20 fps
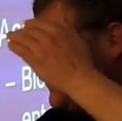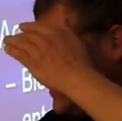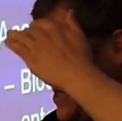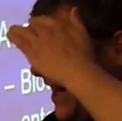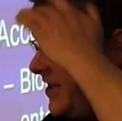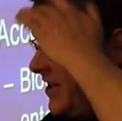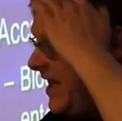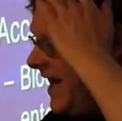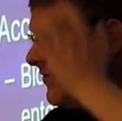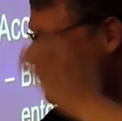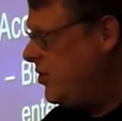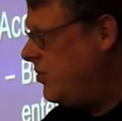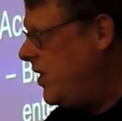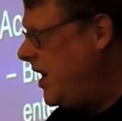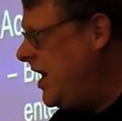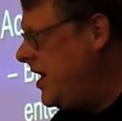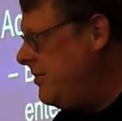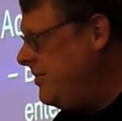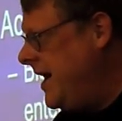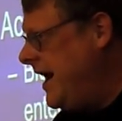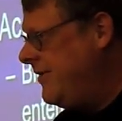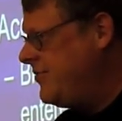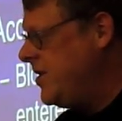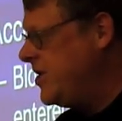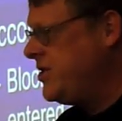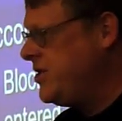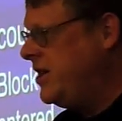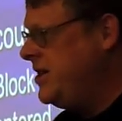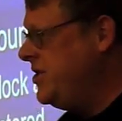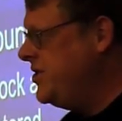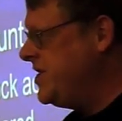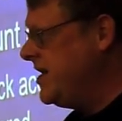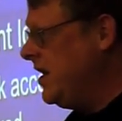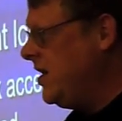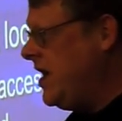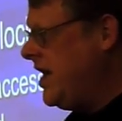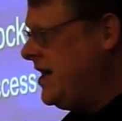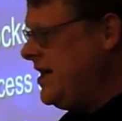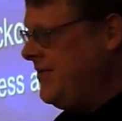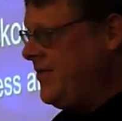I did that for a while, but after I started using a
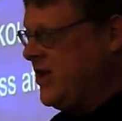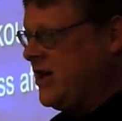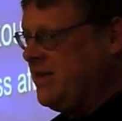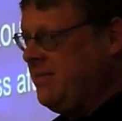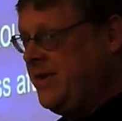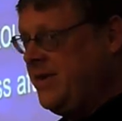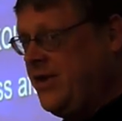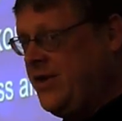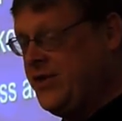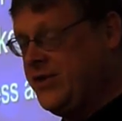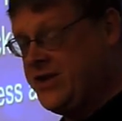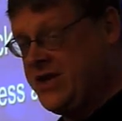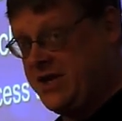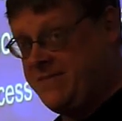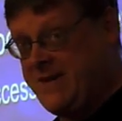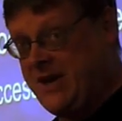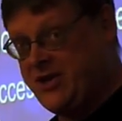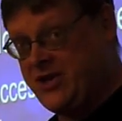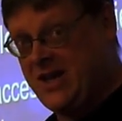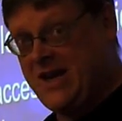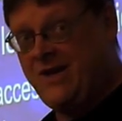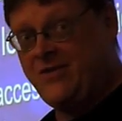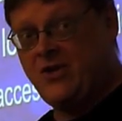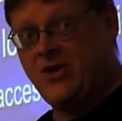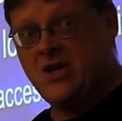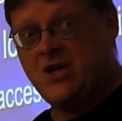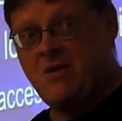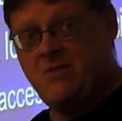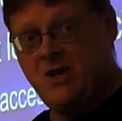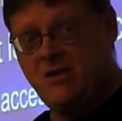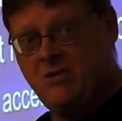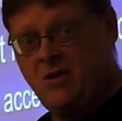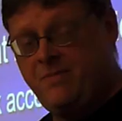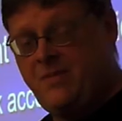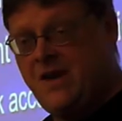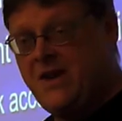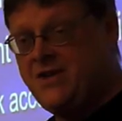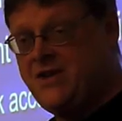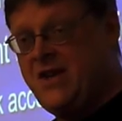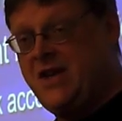lot of different computers, especially after some of them were
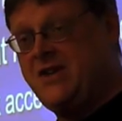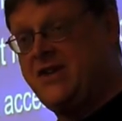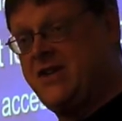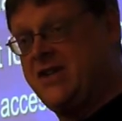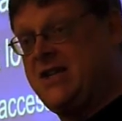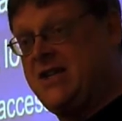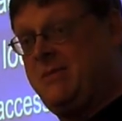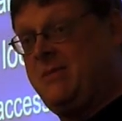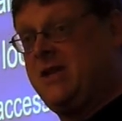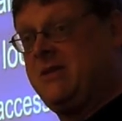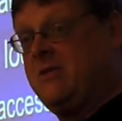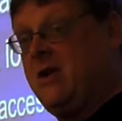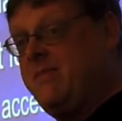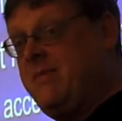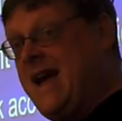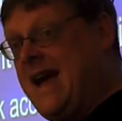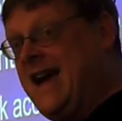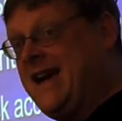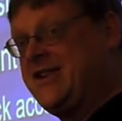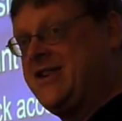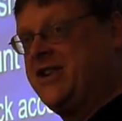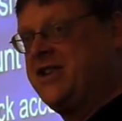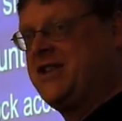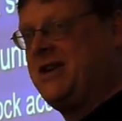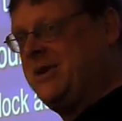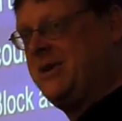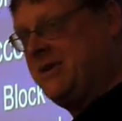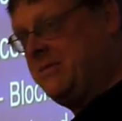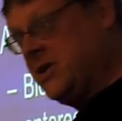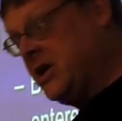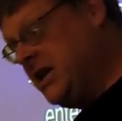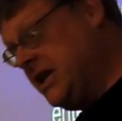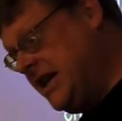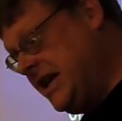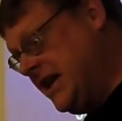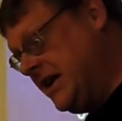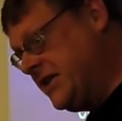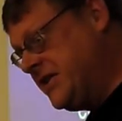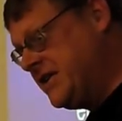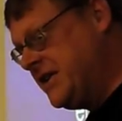PCs and some of them were Macs and some of them were
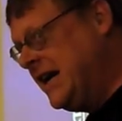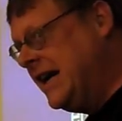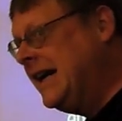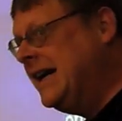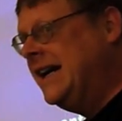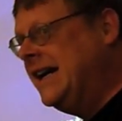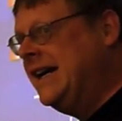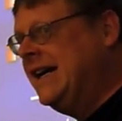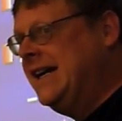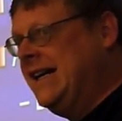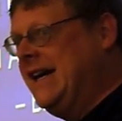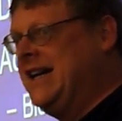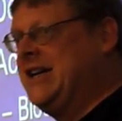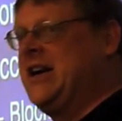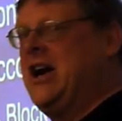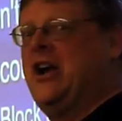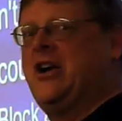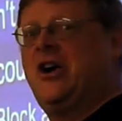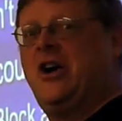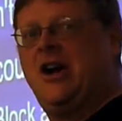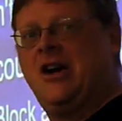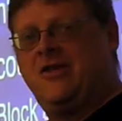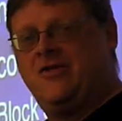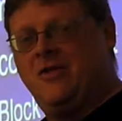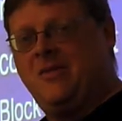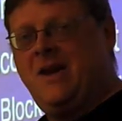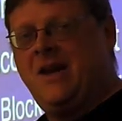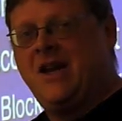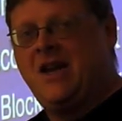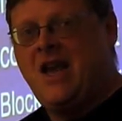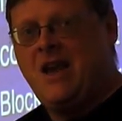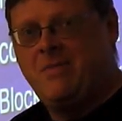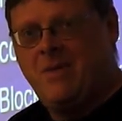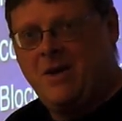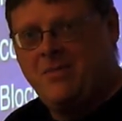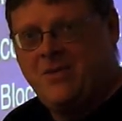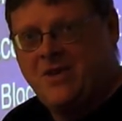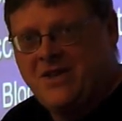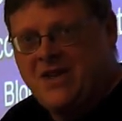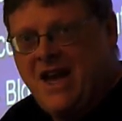Linux, it got hard for me to keep up
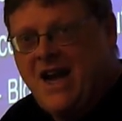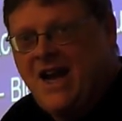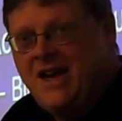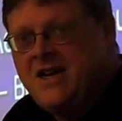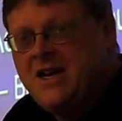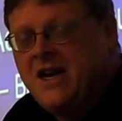with that.